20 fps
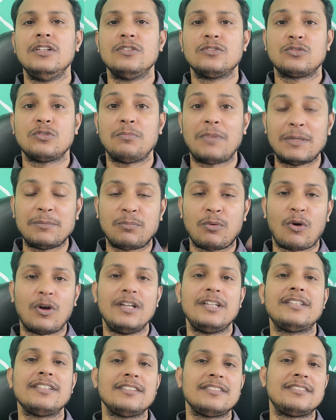so my
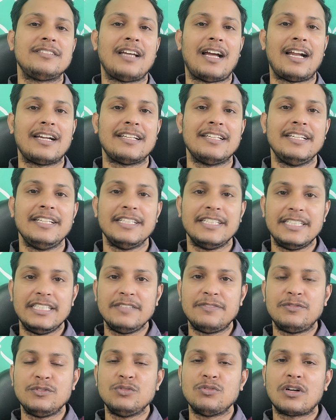point is that
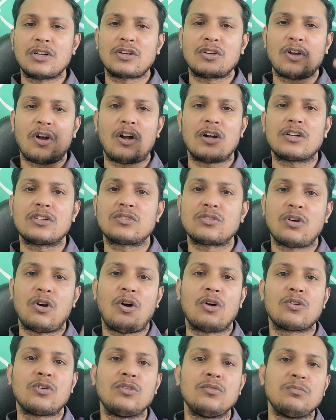if you are not
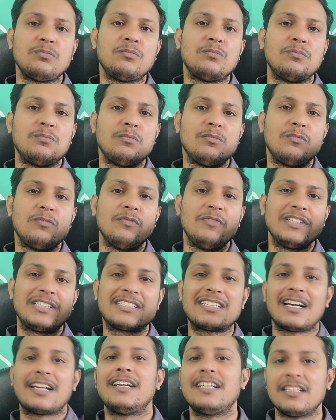thorough
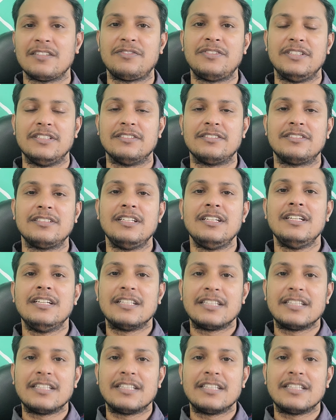with current affairs,